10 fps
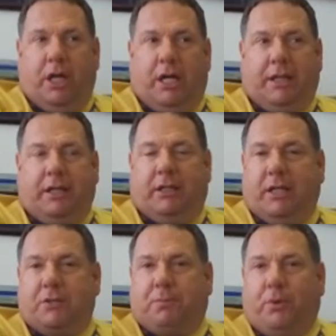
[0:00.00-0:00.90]
And I think
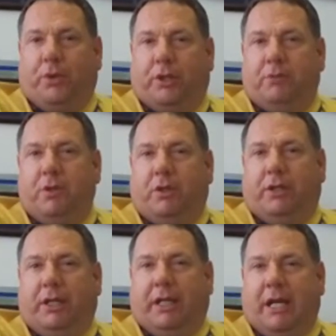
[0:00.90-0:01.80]
that's pulled the
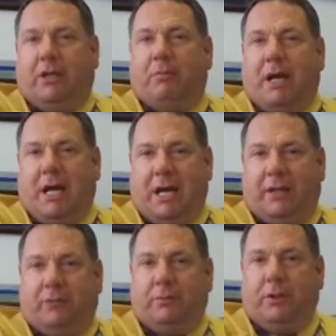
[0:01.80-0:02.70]
community together
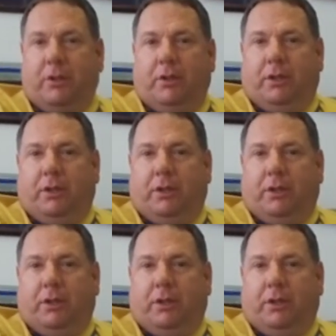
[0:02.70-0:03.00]
behind them.